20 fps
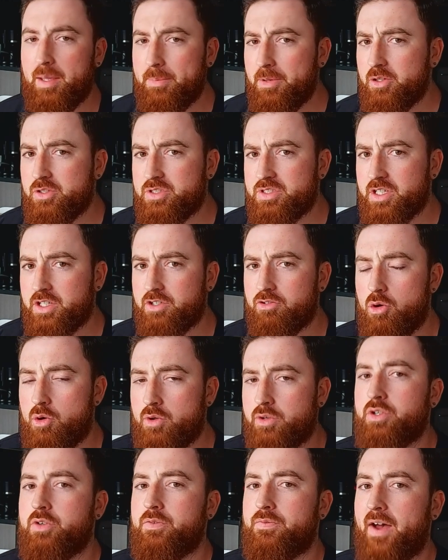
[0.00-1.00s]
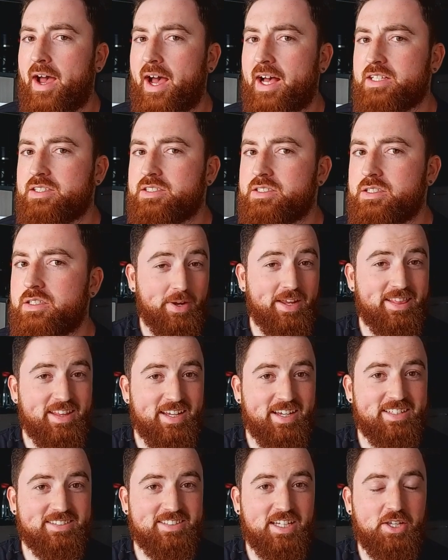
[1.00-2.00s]
Maybe you start growing too fast. A great
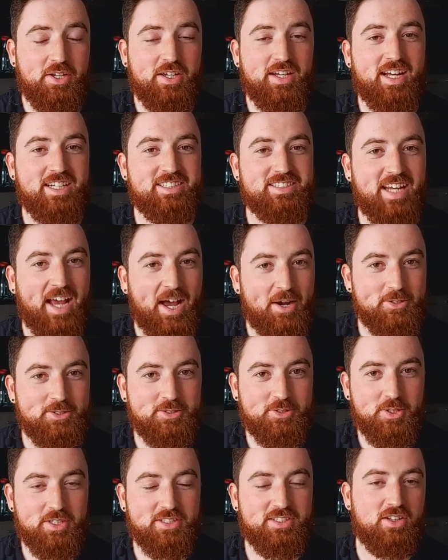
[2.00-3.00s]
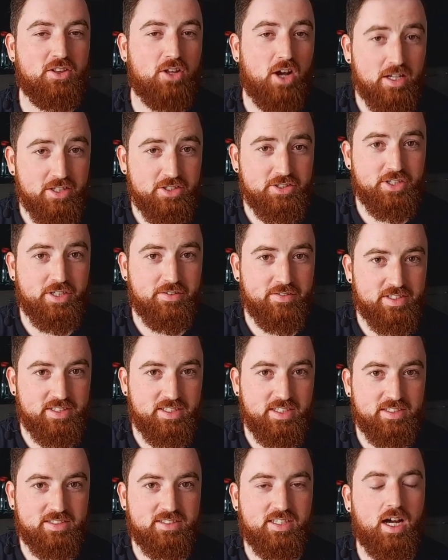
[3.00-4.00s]
thing is that you can actually outsource a lot of
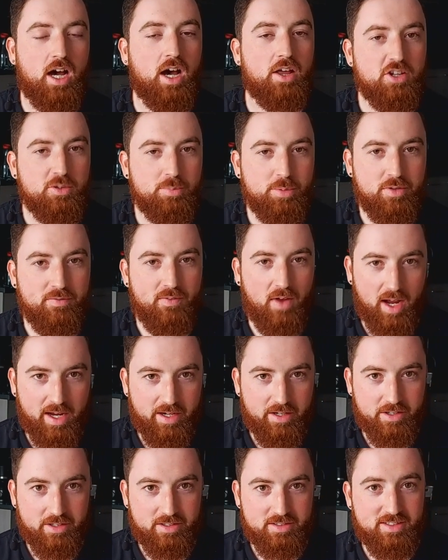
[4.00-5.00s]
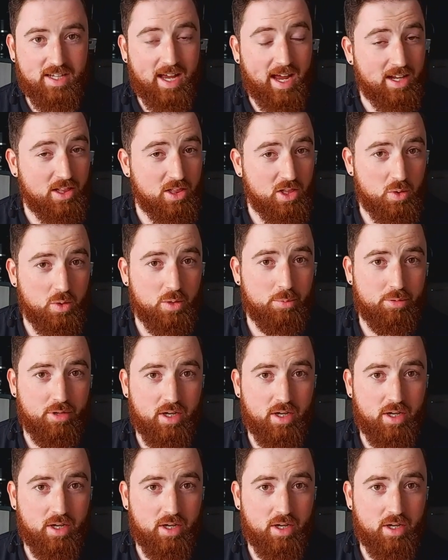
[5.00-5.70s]
services to other providers at a lower